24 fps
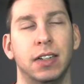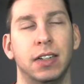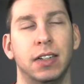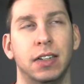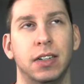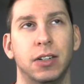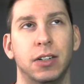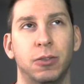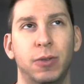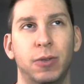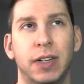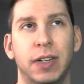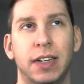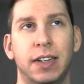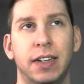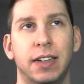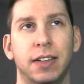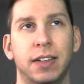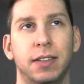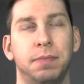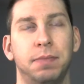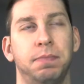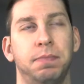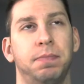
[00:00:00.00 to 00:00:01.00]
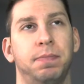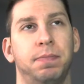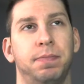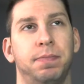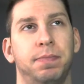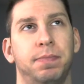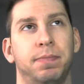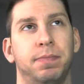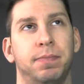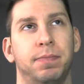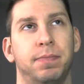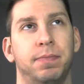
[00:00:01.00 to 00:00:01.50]
well,
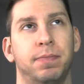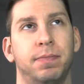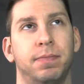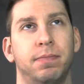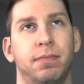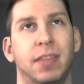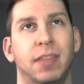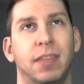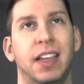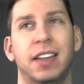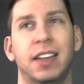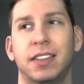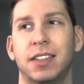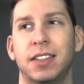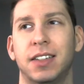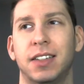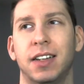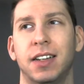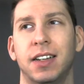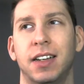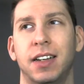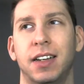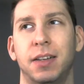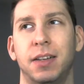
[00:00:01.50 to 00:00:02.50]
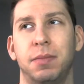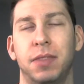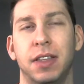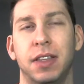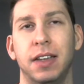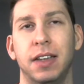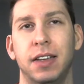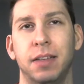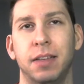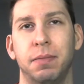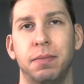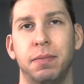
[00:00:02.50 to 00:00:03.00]
at the time,
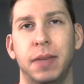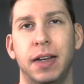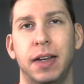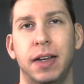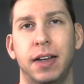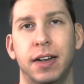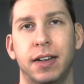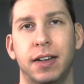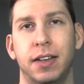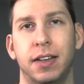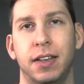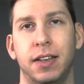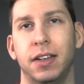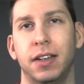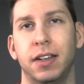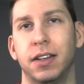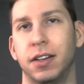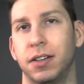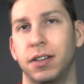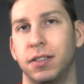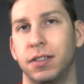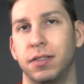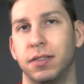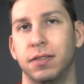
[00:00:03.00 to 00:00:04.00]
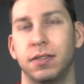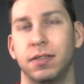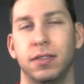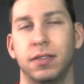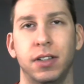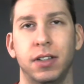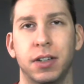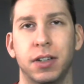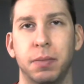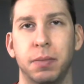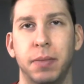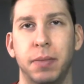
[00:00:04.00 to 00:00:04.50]
thinking back, you know,
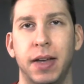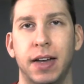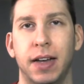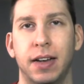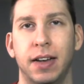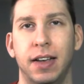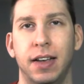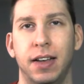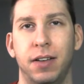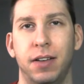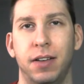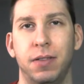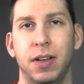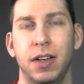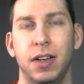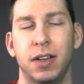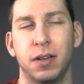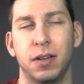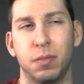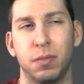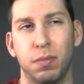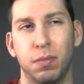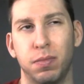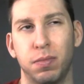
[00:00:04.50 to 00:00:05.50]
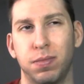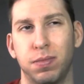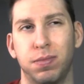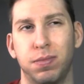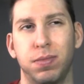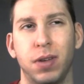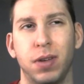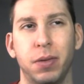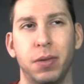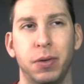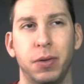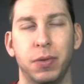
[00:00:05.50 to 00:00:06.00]
looking back now,
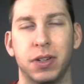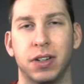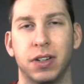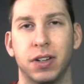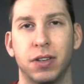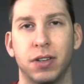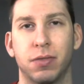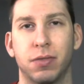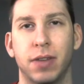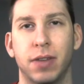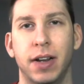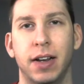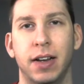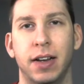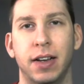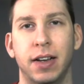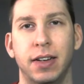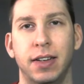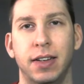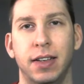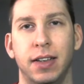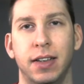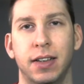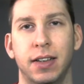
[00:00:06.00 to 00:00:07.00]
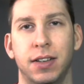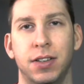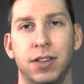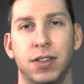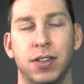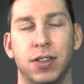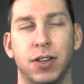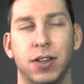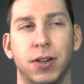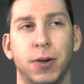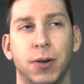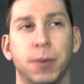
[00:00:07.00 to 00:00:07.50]
probably wasn't a great idea,
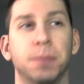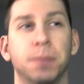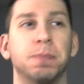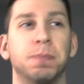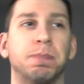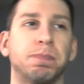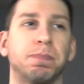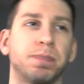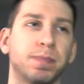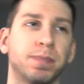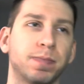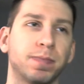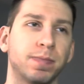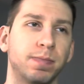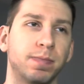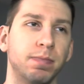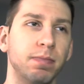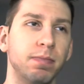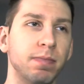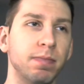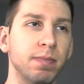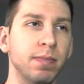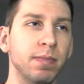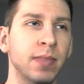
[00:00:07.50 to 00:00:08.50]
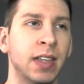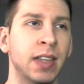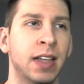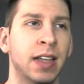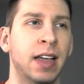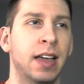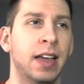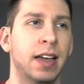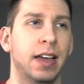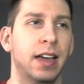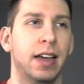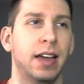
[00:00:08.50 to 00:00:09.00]
so,
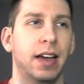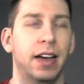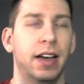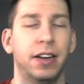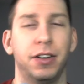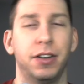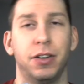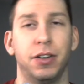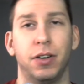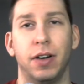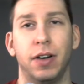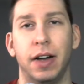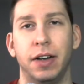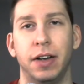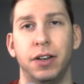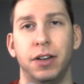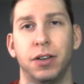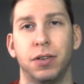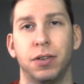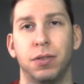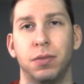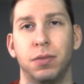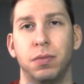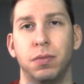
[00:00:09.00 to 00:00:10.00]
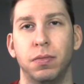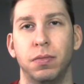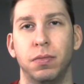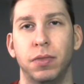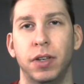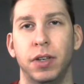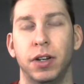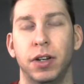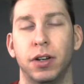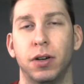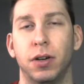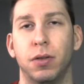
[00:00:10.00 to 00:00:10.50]
I don't know, I know, you
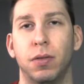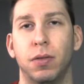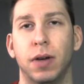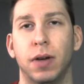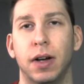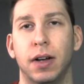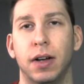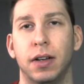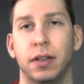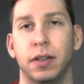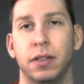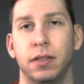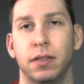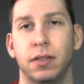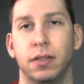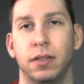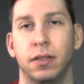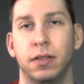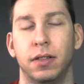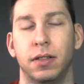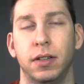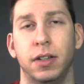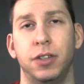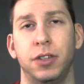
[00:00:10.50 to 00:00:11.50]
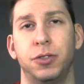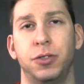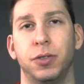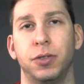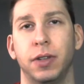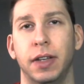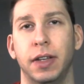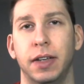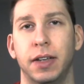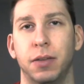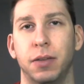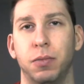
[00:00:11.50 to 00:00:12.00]
know, Andrew
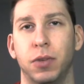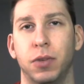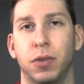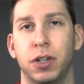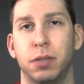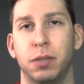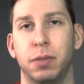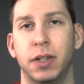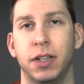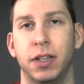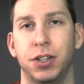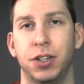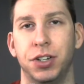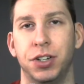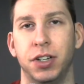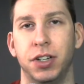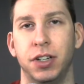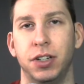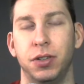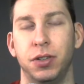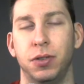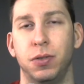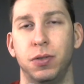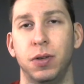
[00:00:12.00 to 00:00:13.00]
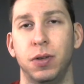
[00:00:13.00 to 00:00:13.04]
Lincoln was petitioning to